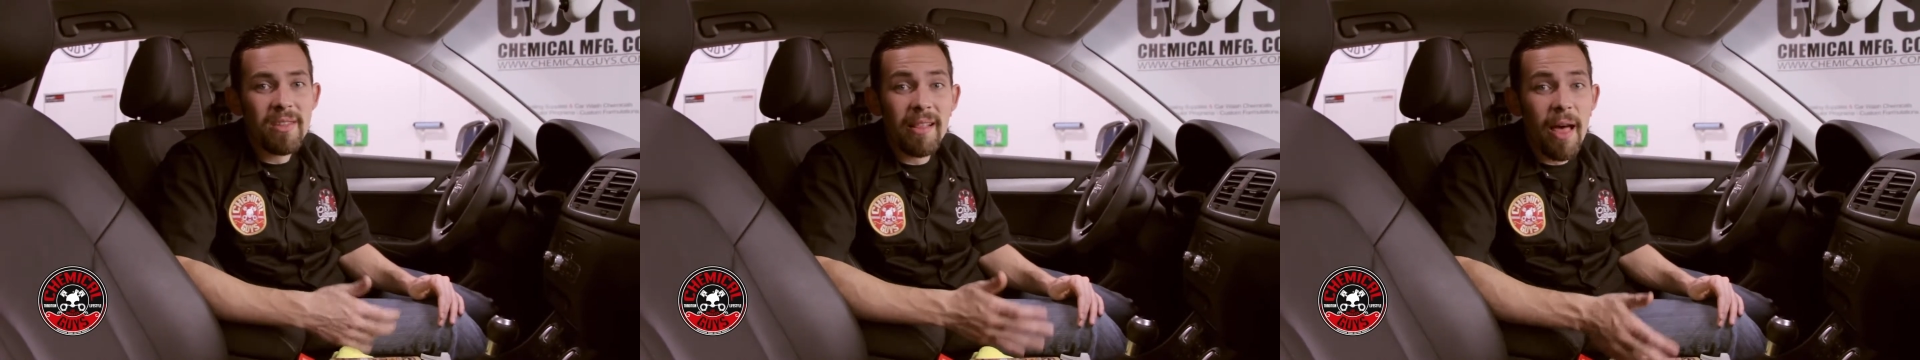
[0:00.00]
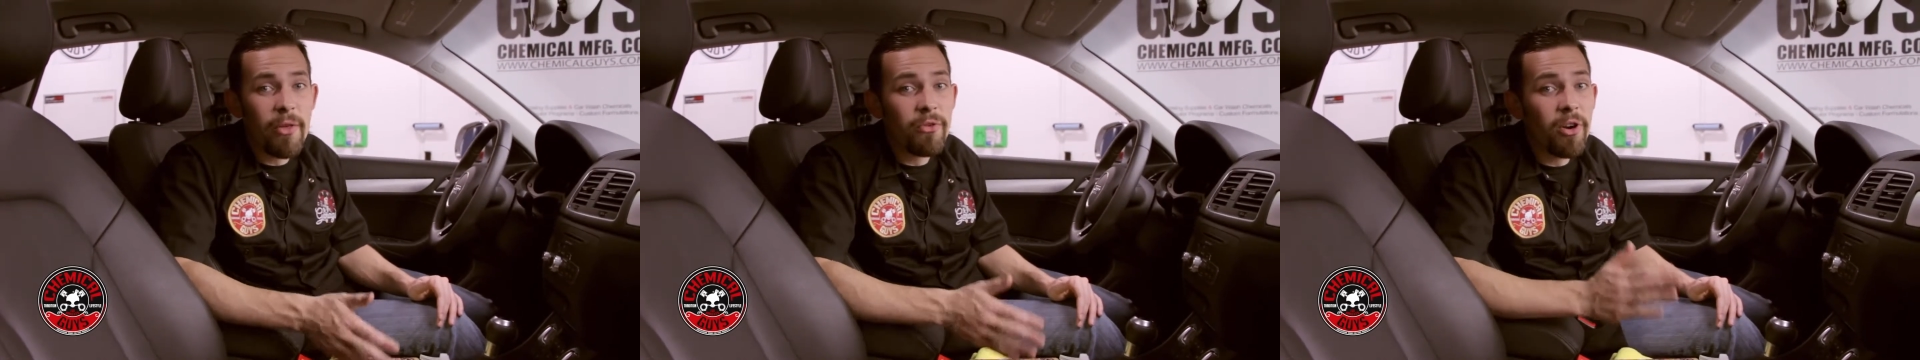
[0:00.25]
the
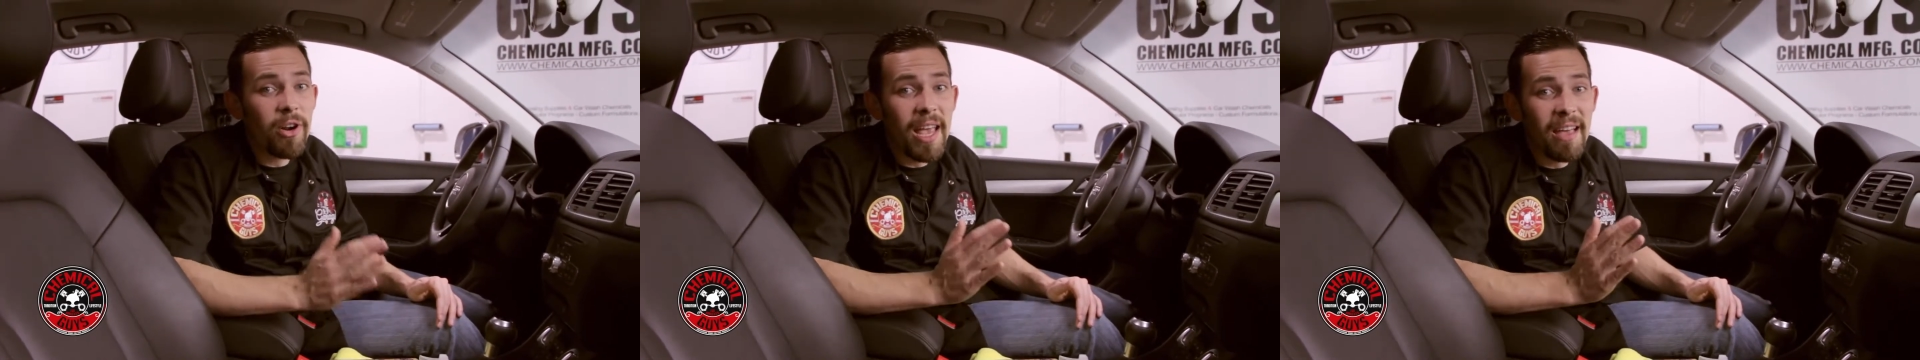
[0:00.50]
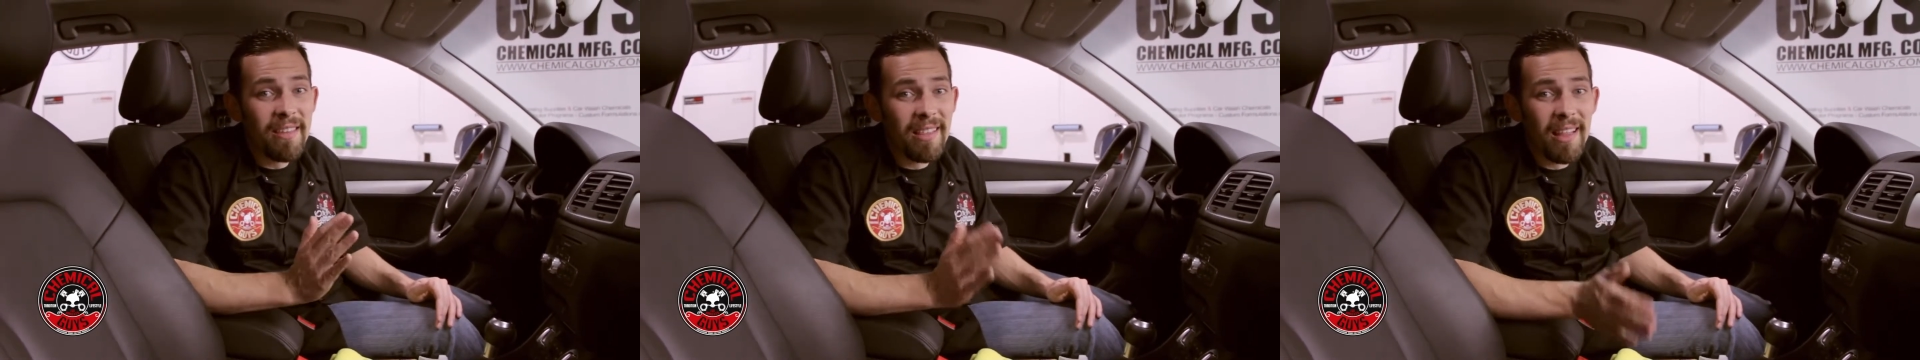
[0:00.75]
leather already
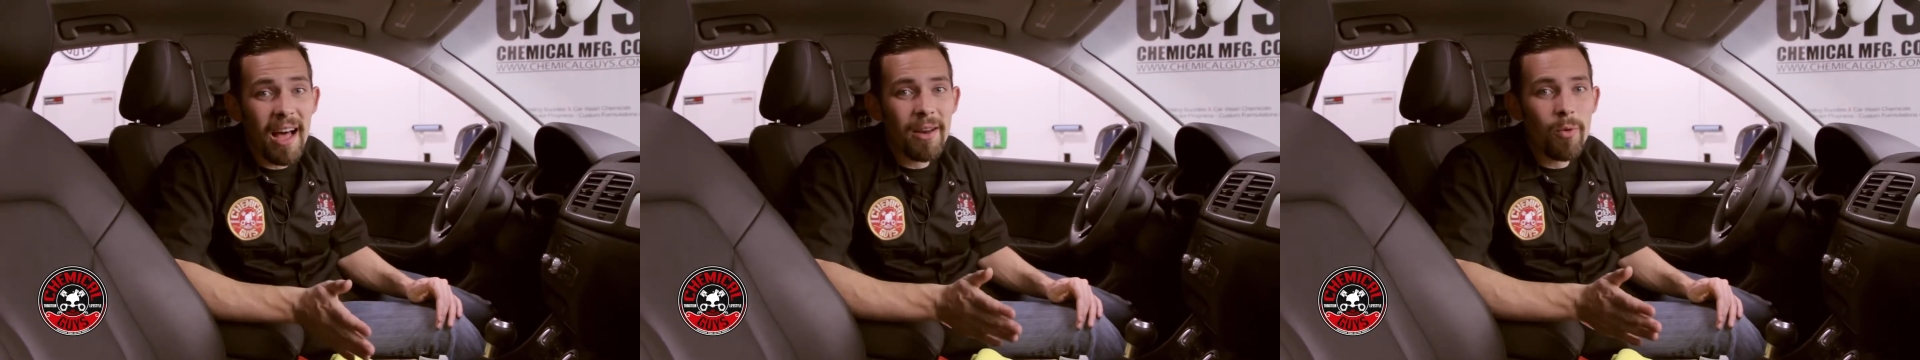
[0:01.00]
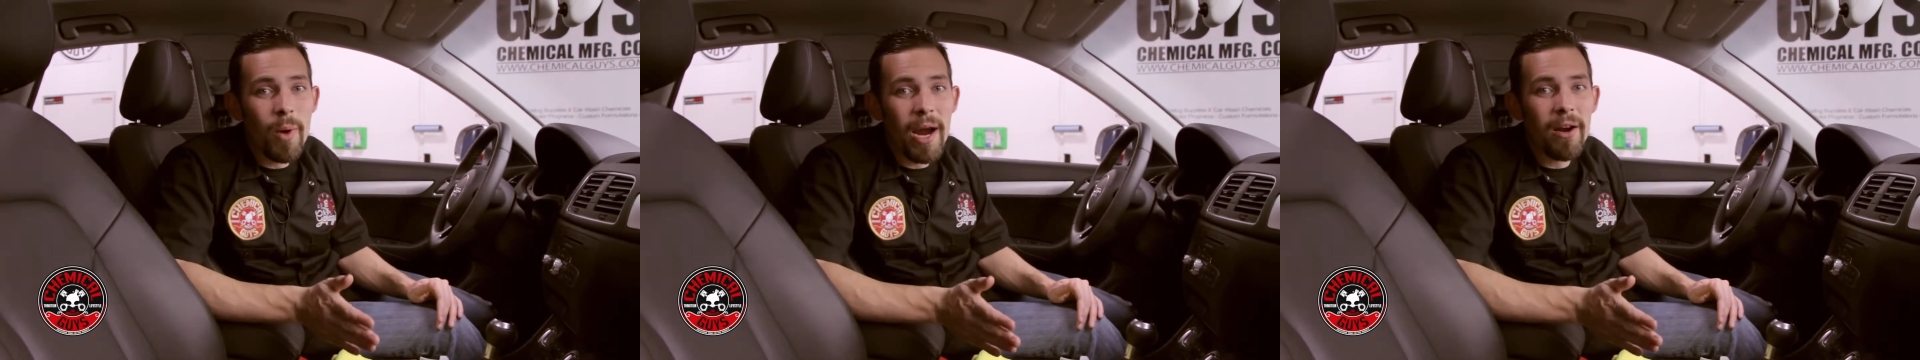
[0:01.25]
has a
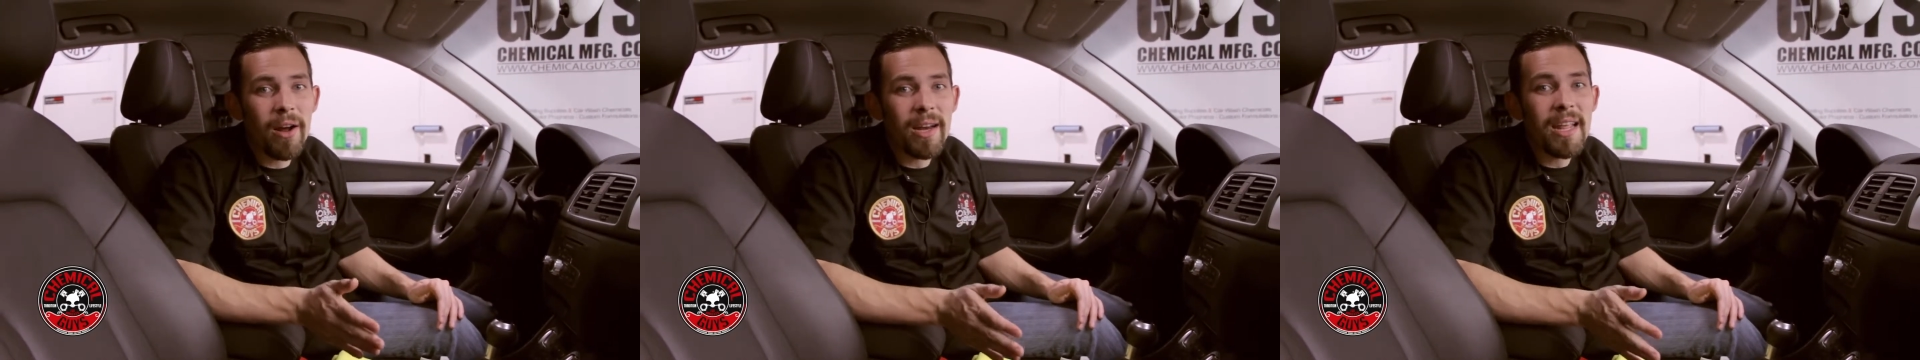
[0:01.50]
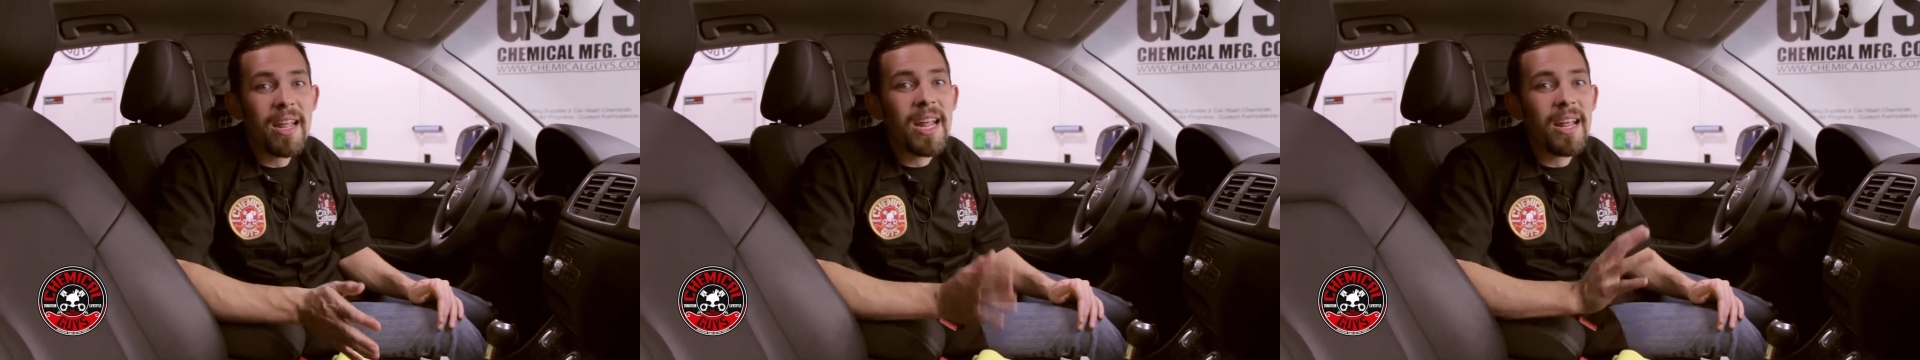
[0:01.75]
lot of wear on
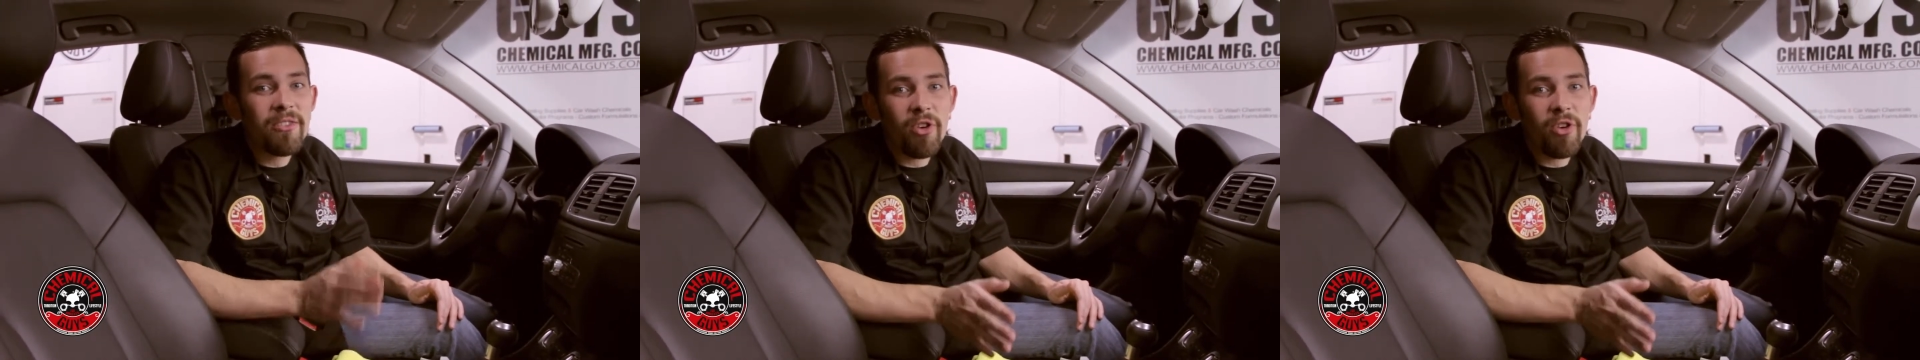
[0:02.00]
it and